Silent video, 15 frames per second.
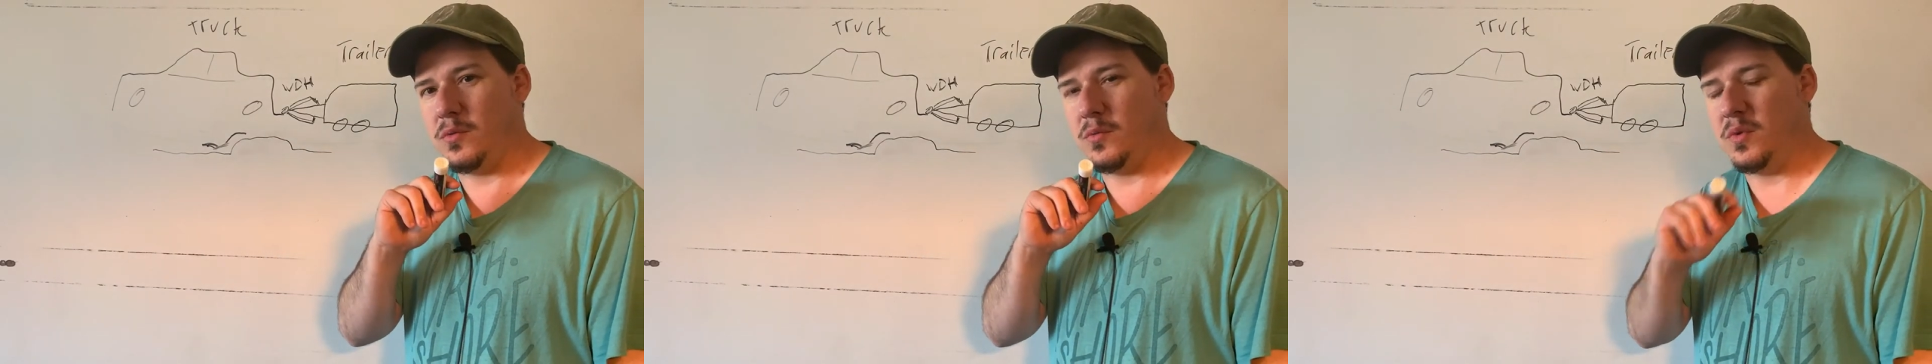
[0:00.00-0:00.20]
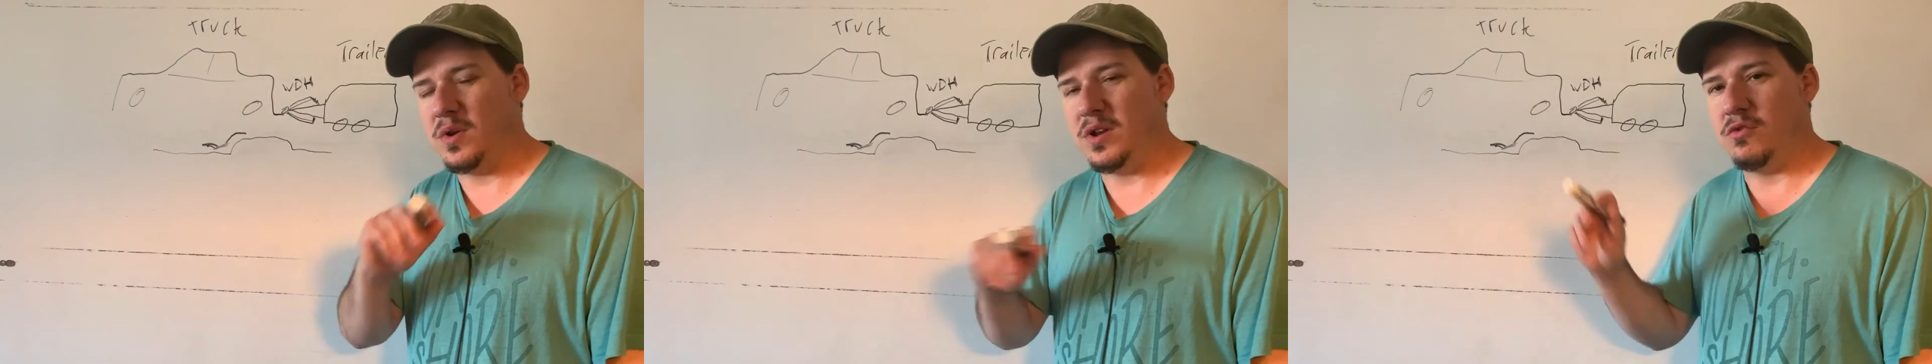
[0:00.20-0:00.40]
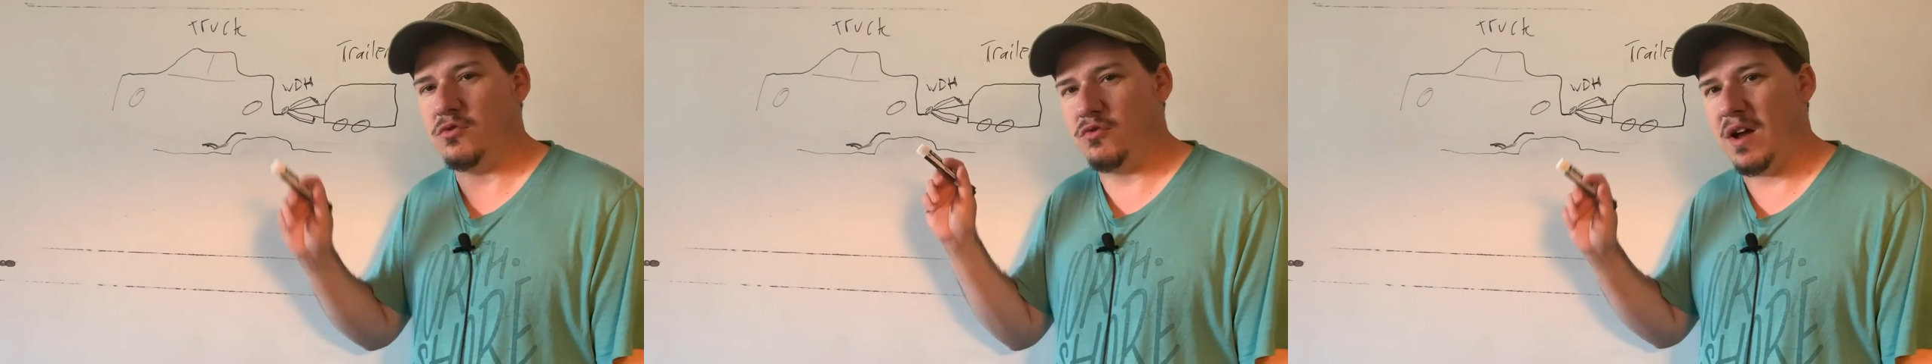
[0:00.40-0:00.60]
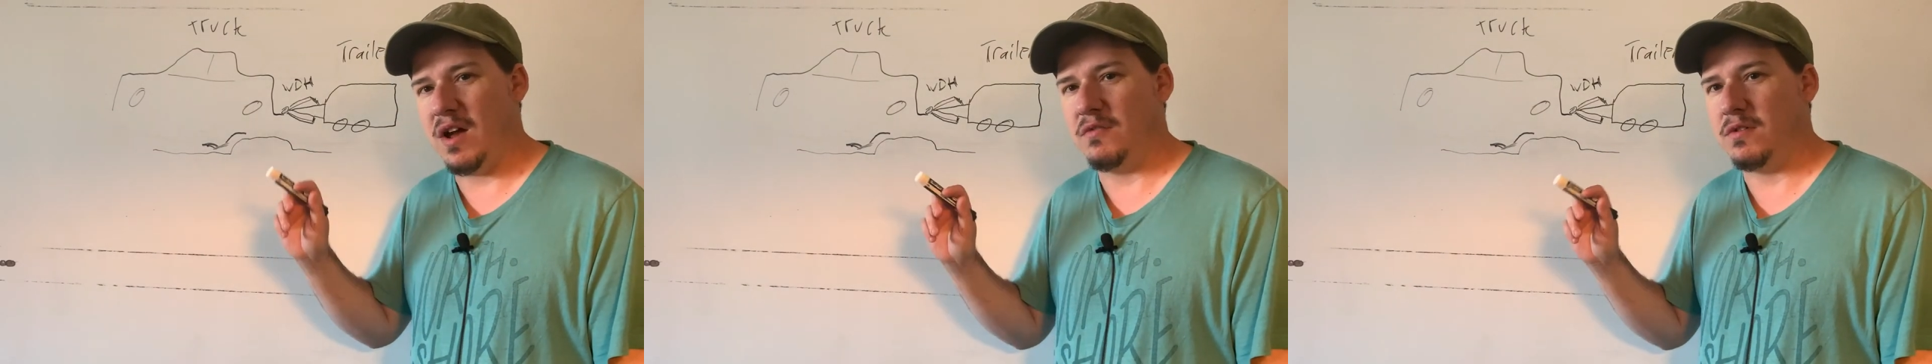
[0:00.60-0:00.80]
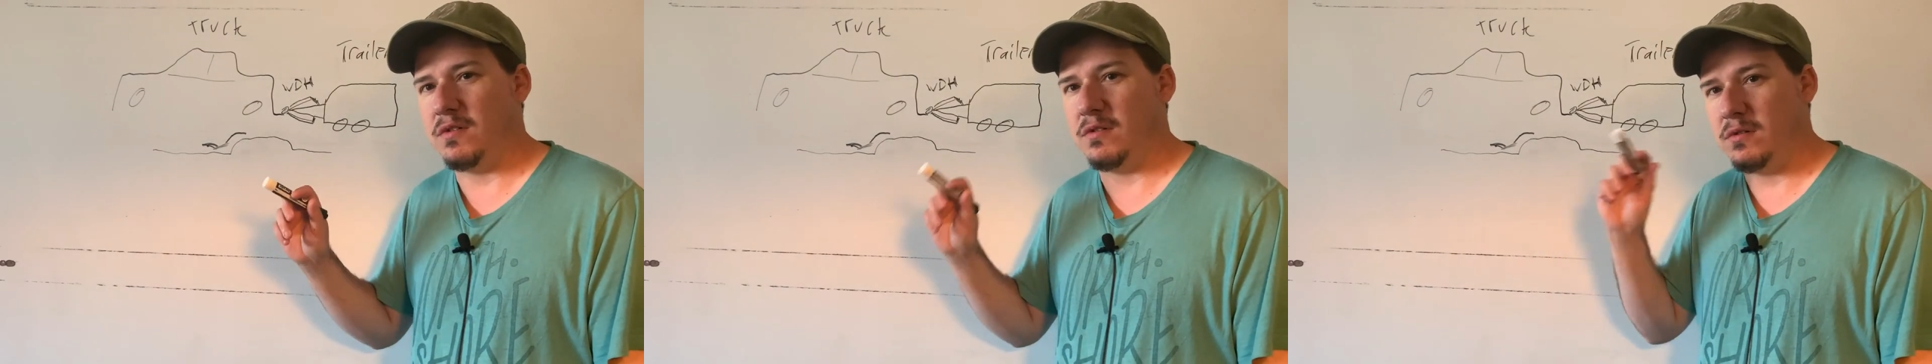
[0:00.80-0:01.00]
when you
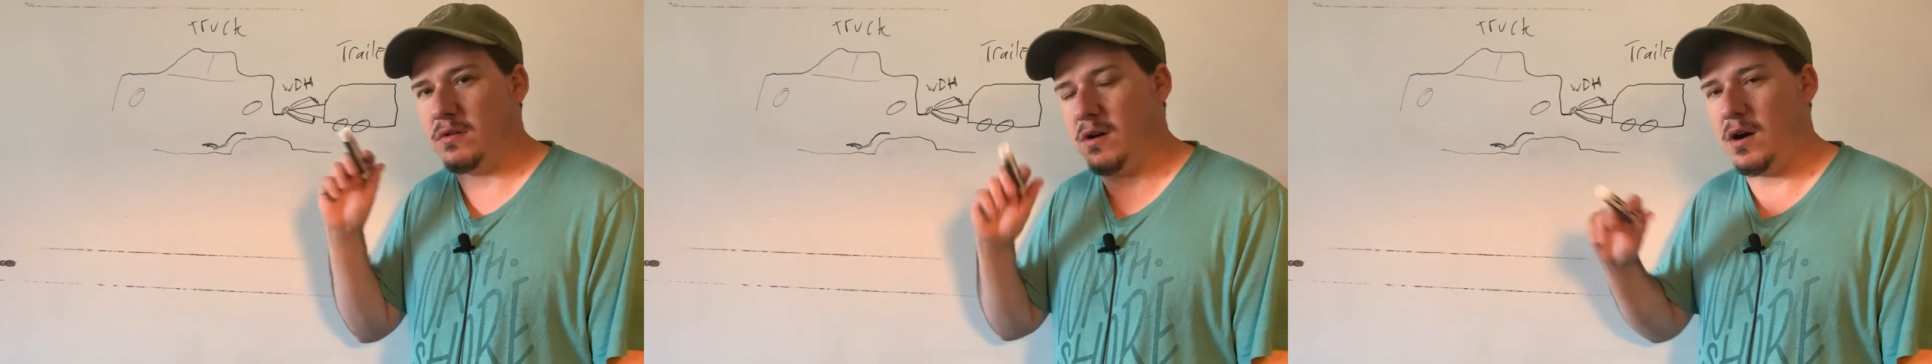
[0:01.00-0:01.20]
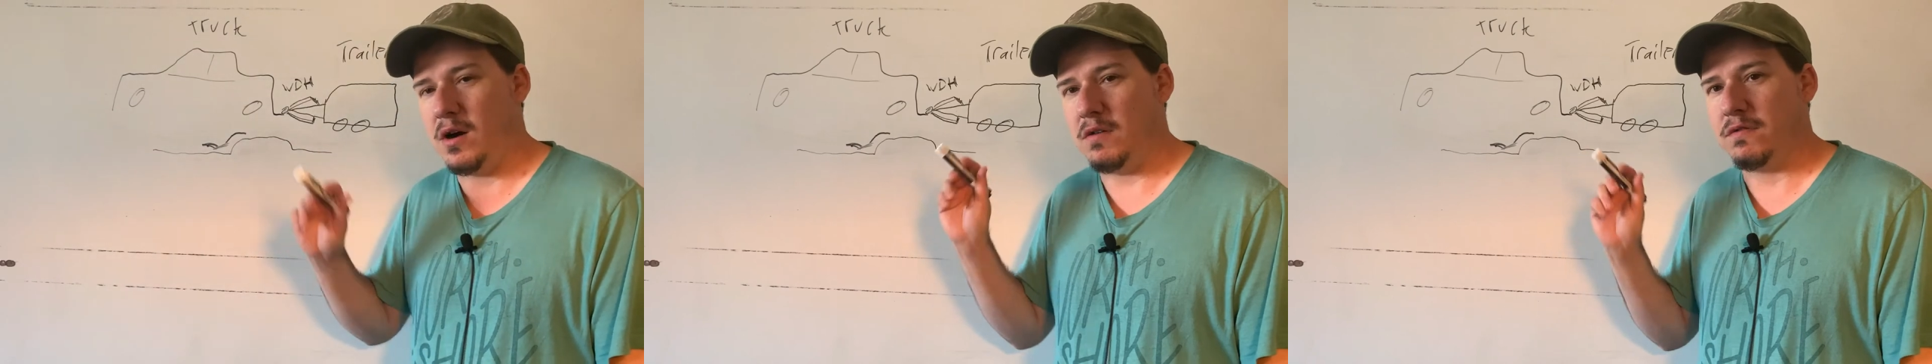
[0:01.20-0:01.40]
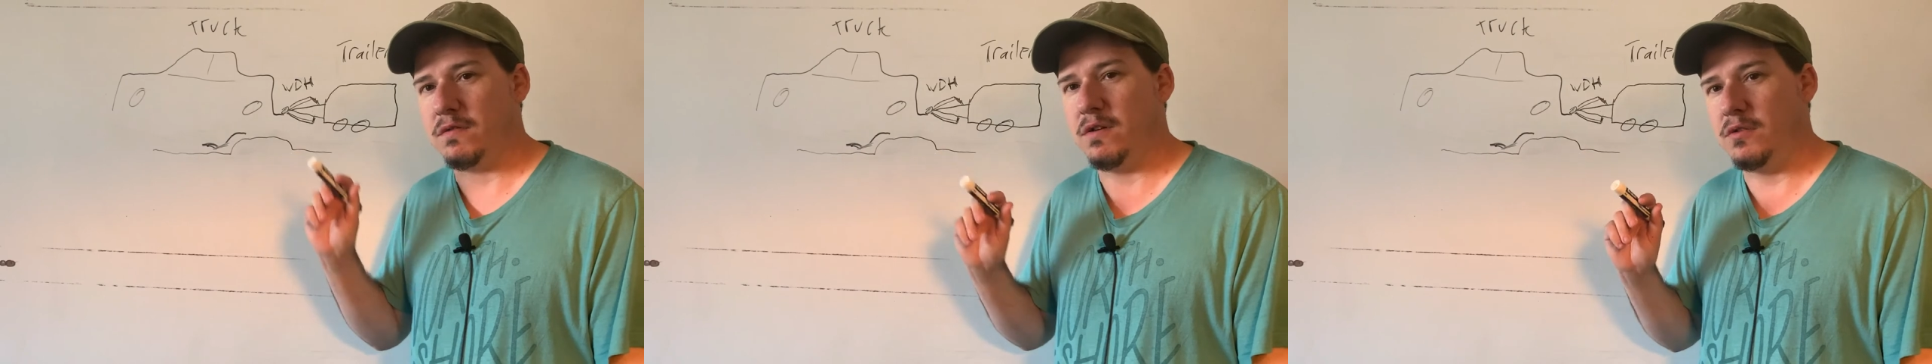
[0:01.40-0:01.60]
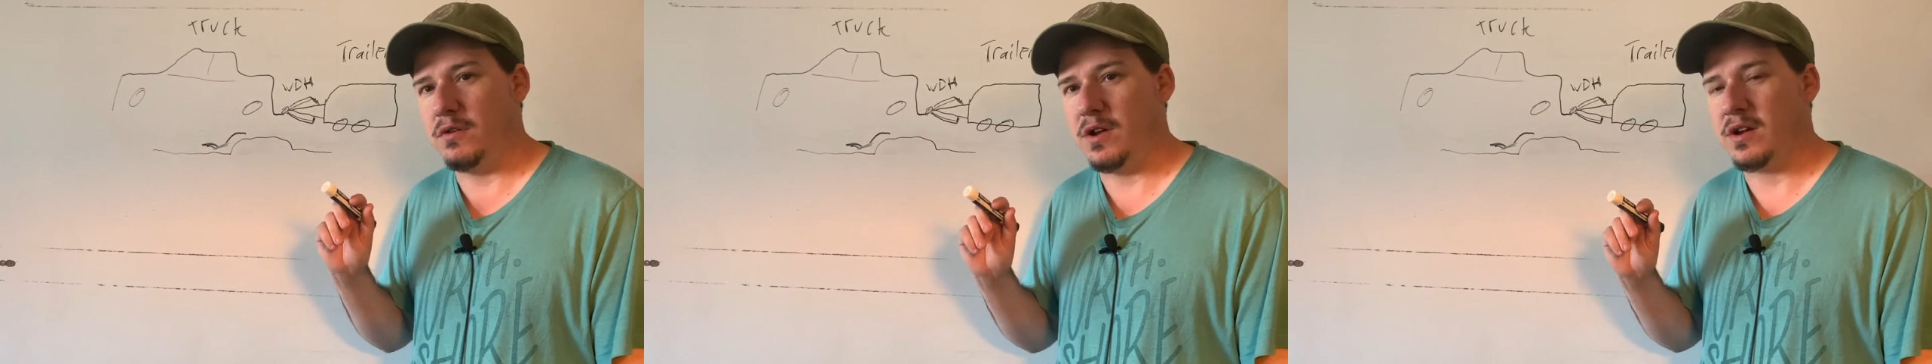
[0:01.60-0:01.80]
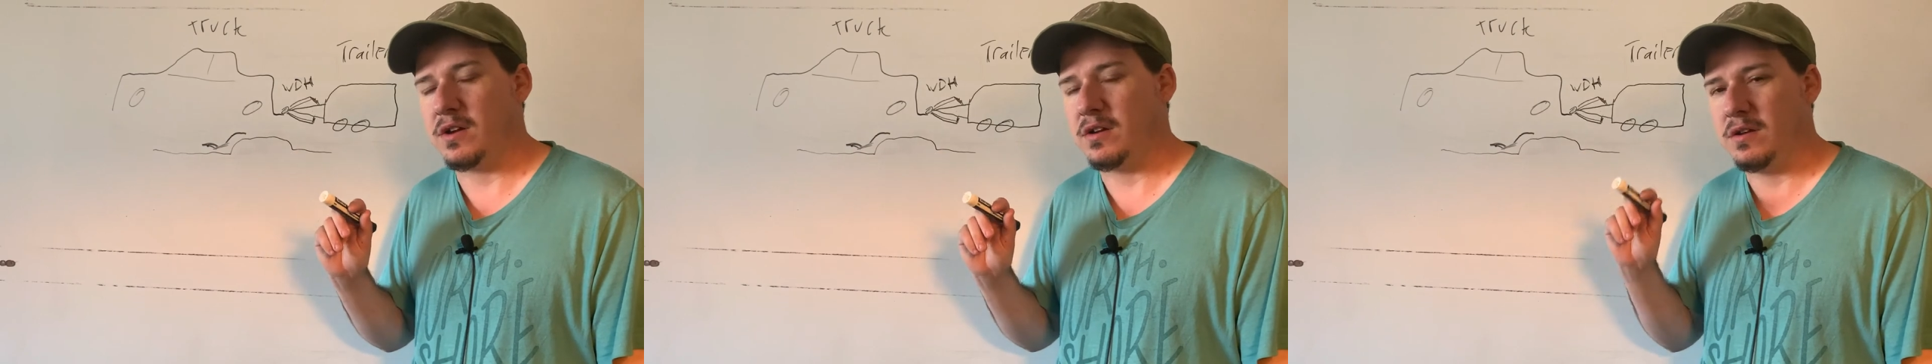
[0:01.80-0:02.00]
travel
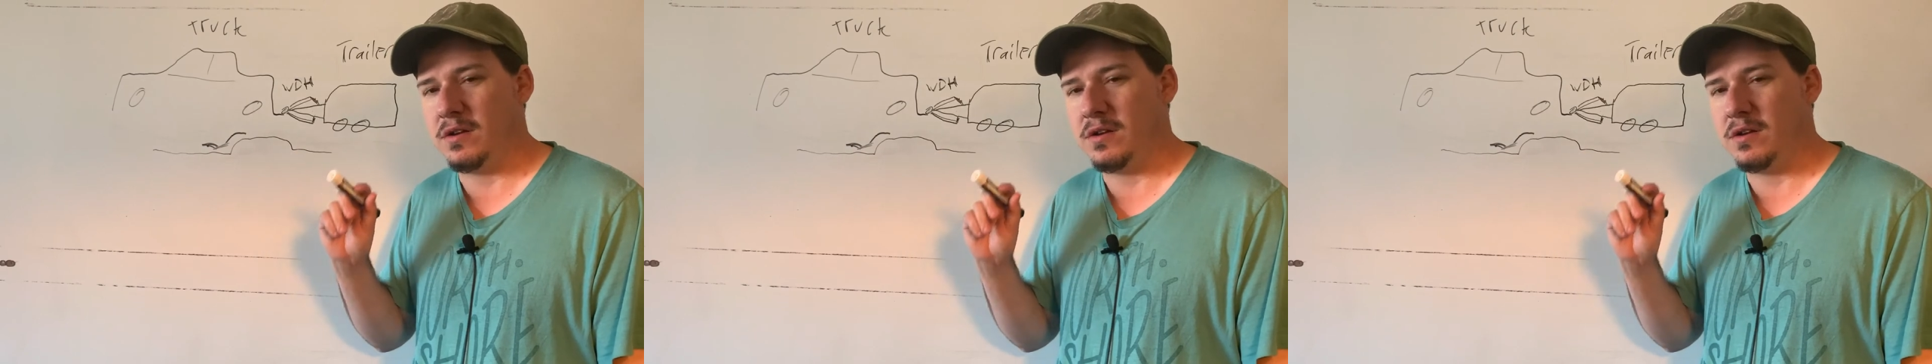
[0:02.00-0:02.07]
off-roading